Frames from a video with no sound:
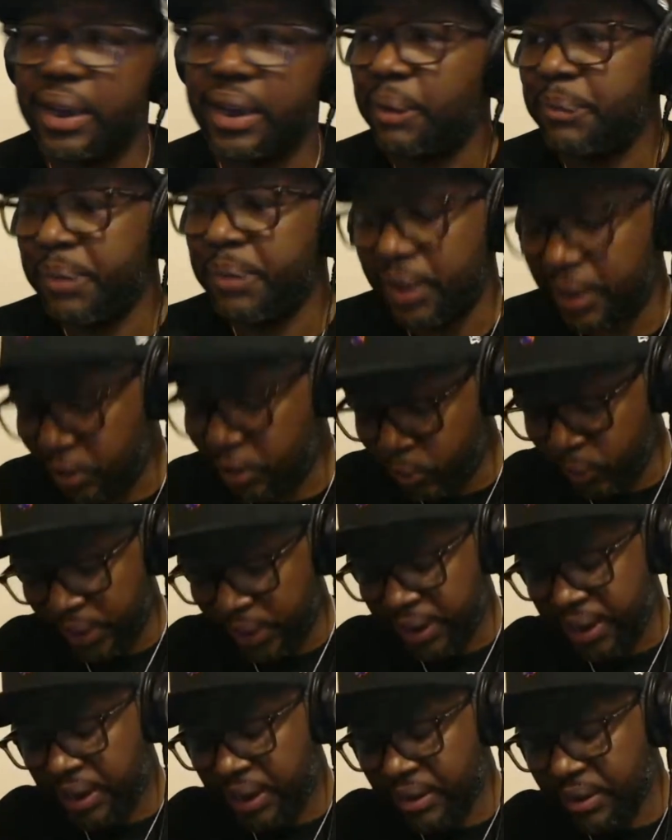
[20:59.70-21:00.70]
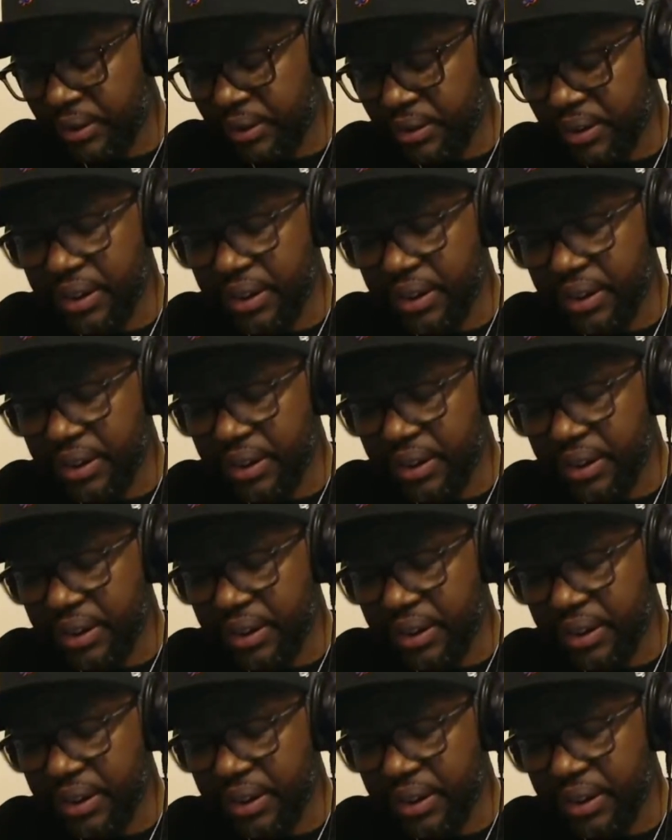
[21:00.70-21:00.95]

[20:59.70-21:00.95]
I mean, I swear I can't.